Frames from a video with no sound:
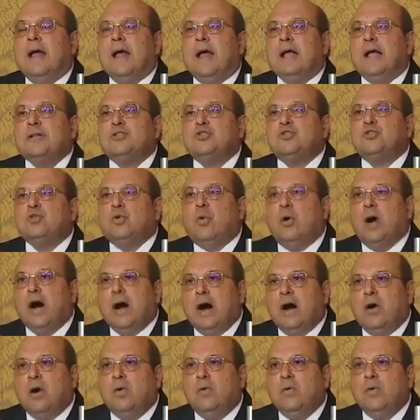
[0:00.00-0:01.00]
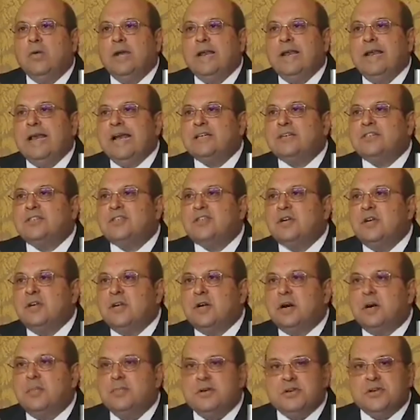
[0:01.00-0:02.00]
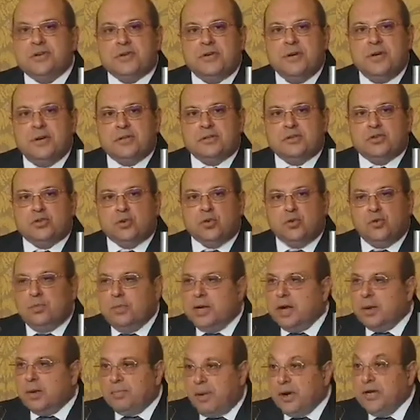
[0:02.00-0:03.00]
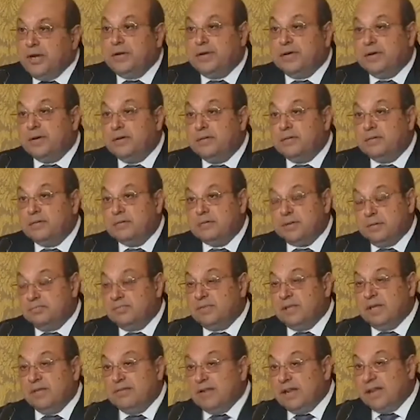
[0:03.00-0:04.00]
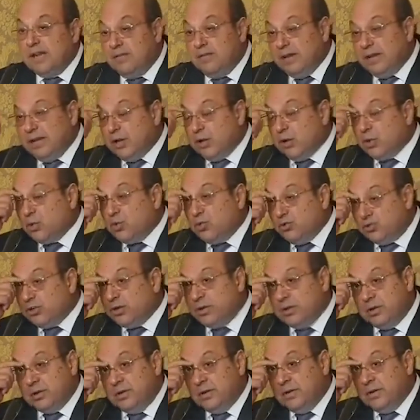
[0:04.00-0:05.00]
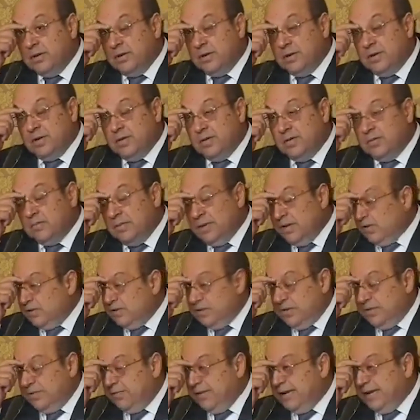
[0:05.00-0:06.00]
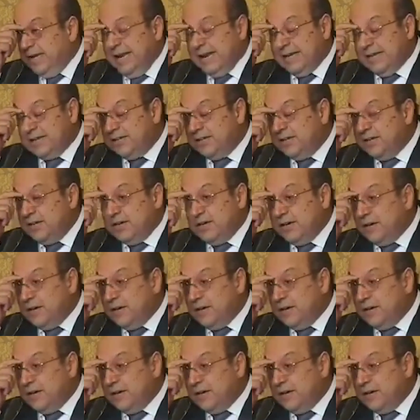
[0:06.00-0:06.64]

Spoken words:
as to how election commissioners should be appointed, something very, very crucial. Because if election